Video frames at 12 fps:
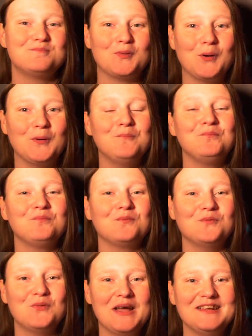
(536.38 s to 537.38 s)
but
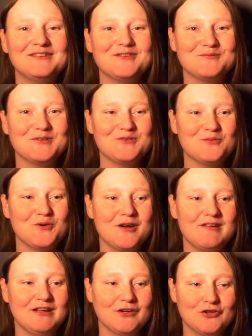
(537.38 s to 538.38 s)
when someone's
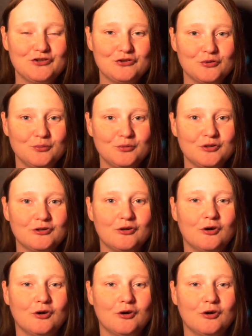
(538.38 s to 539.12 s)
wearing a suit